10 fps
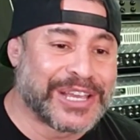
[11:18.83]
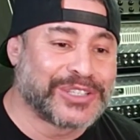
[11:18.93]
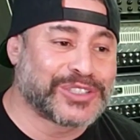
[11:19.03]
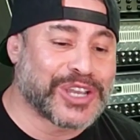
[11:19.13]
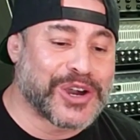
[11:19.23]

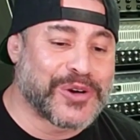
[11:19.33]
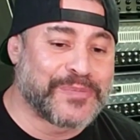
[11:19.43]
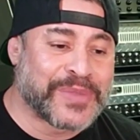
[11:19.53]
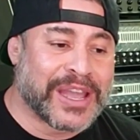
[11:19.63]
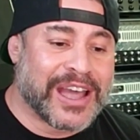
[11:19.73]

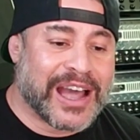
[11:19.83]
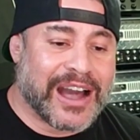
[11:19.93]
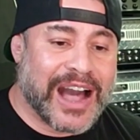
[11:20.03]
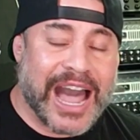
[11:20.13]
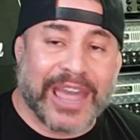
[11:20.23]
So
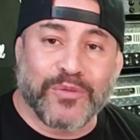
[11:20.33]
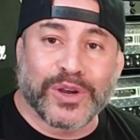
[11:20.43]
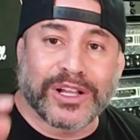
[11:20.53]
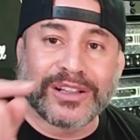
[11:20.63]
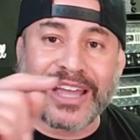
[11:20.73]
uh, I
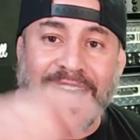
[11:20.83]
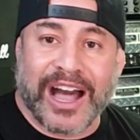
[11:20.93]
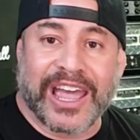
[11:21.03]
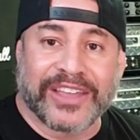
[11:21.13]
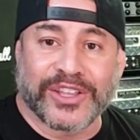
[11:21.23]
will,
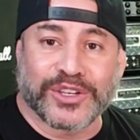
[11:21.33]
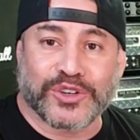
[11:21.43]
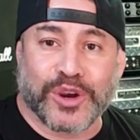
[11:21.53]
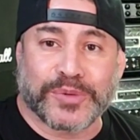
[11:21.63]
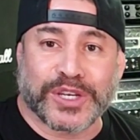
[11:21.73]
in the
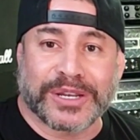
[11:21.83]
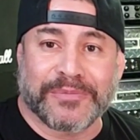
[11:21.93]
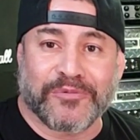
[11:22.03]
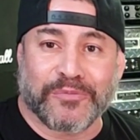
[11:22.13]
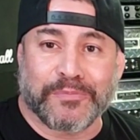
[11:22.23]
description,